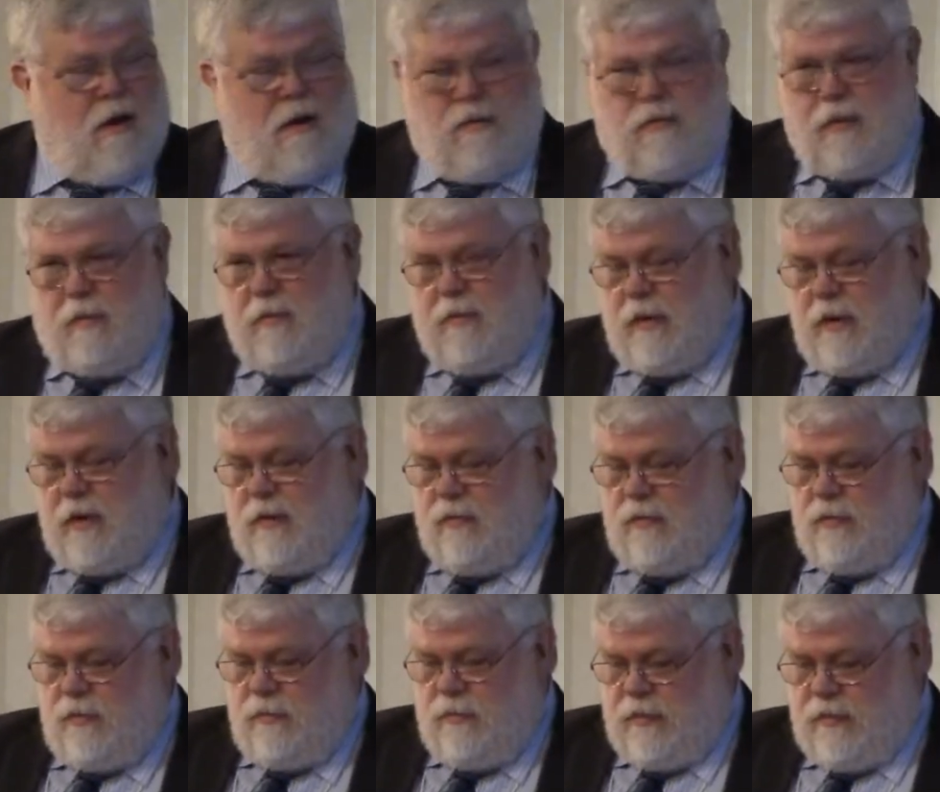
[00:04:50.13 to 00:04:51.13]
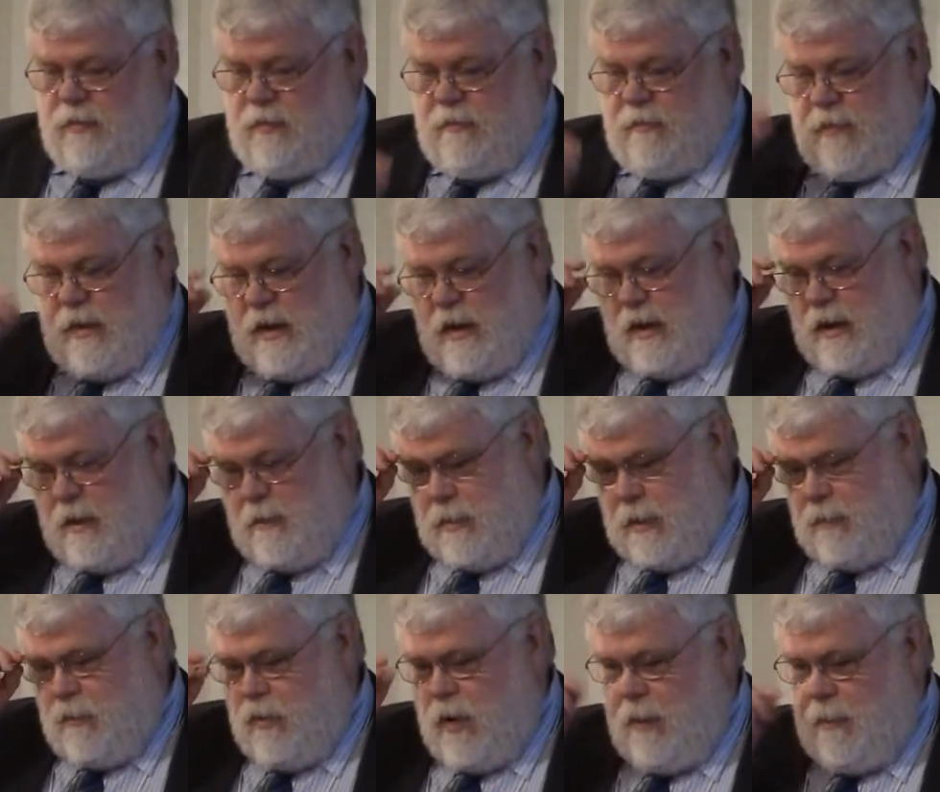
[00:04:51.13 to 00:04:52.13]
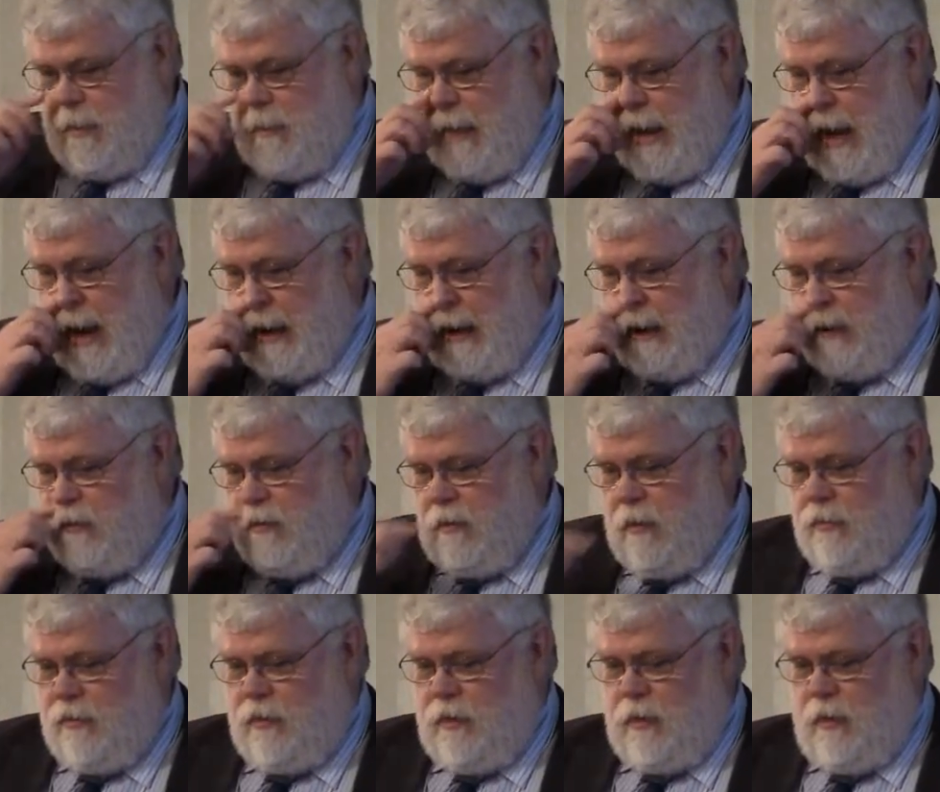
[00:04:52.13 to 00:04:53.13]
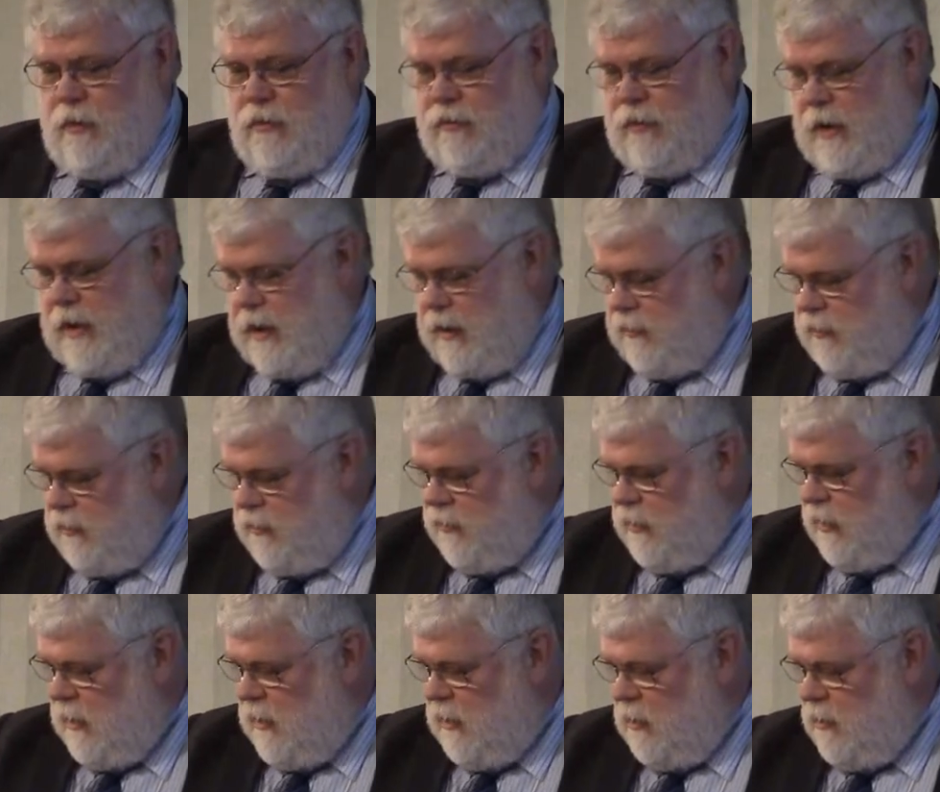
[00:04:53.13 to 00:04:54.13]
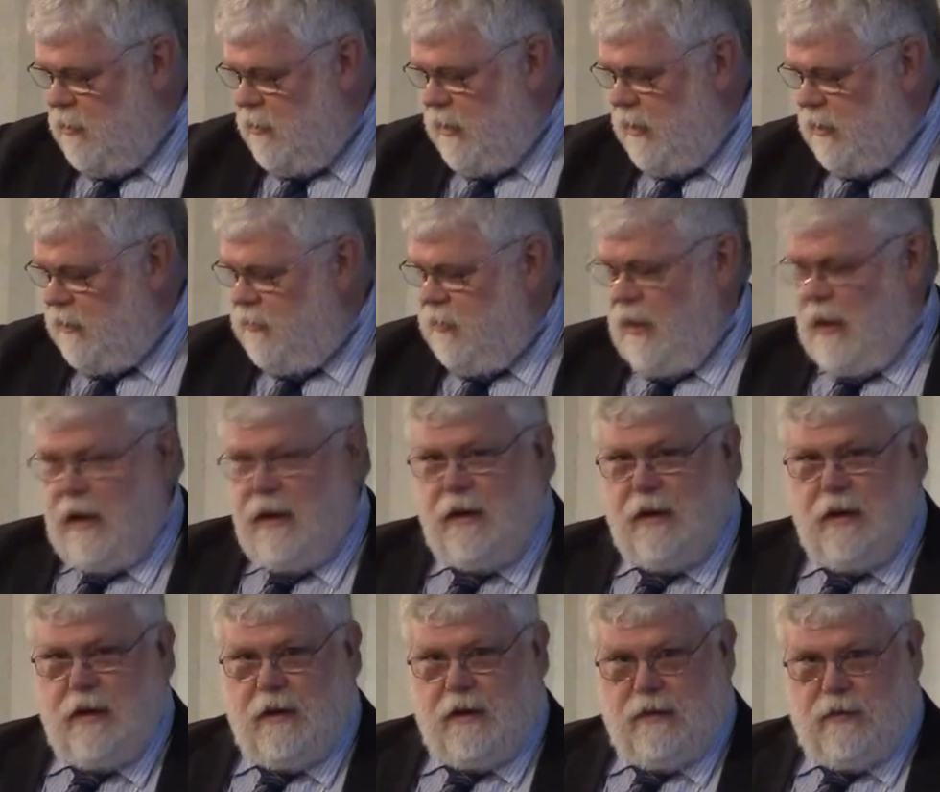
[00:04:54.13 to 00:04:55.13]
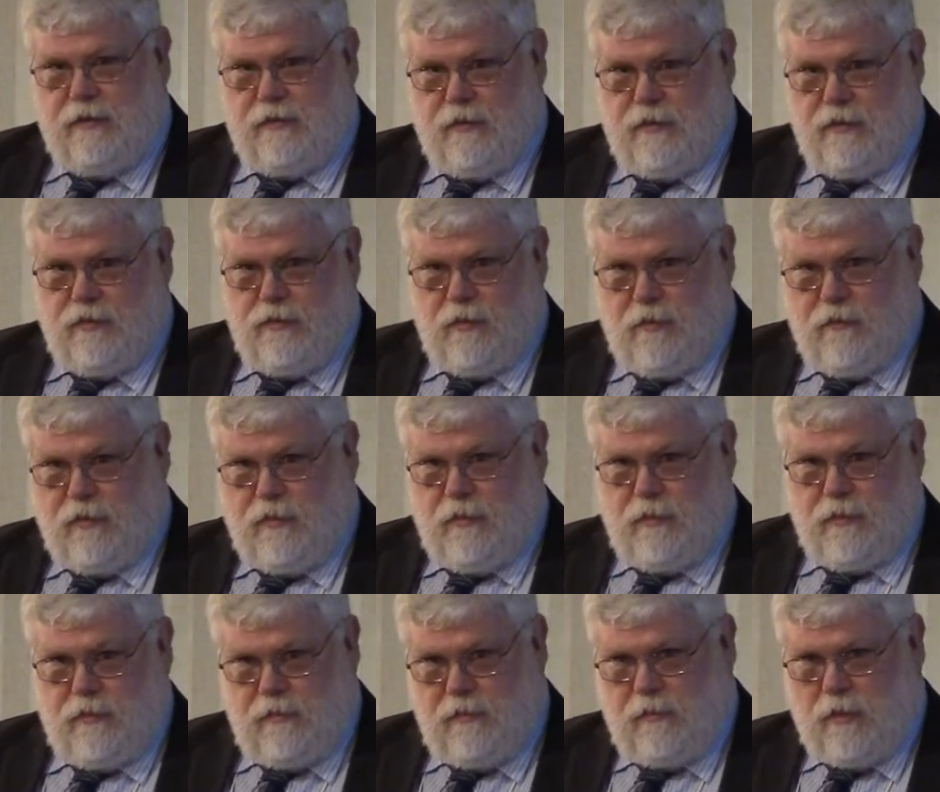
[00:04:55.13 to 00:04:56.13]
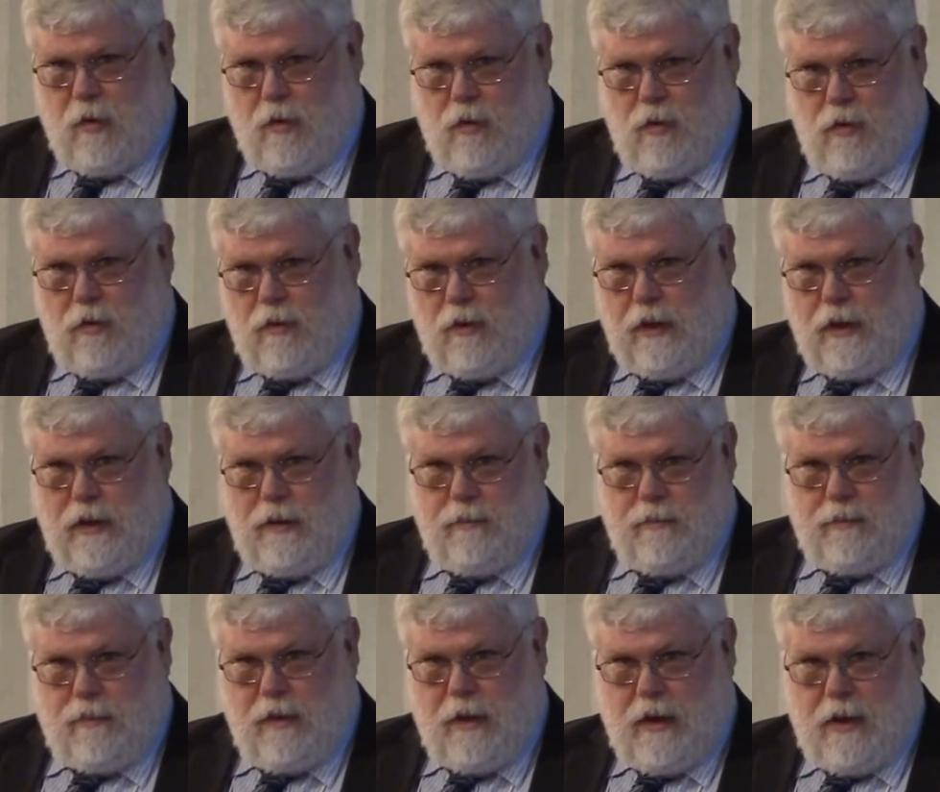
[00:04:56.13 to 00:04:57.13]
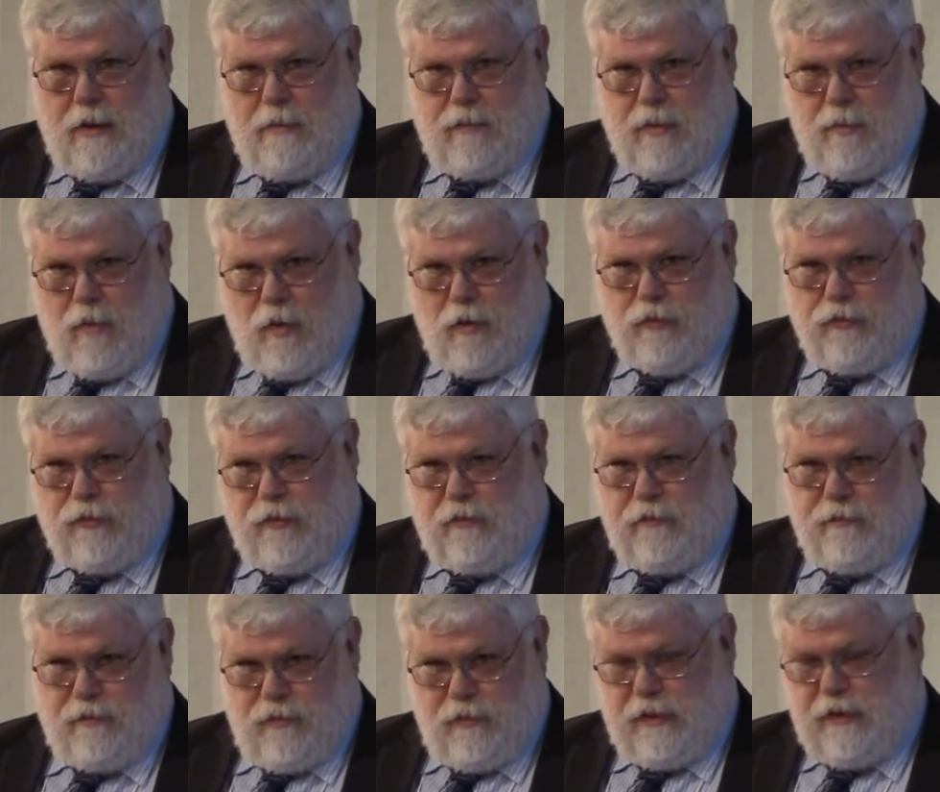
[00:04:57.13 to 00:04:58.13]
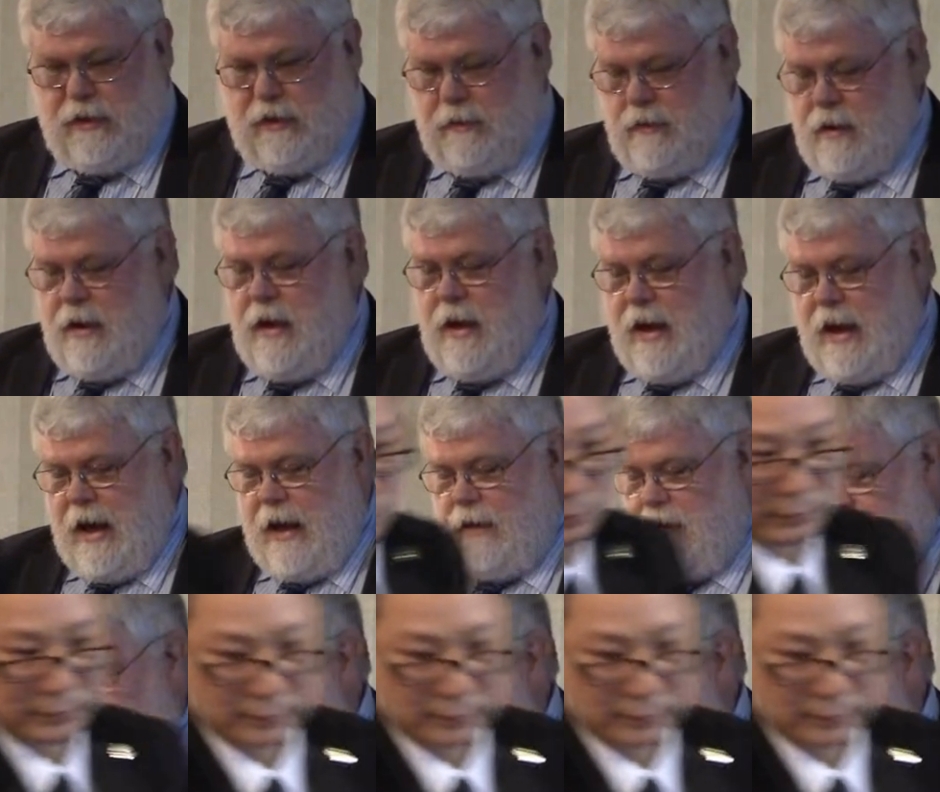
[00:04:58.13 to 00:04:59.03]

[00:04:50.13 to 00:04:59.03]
some of the issues which have been problematic throughout the negotiations include things like concerns over the local promotion of green energy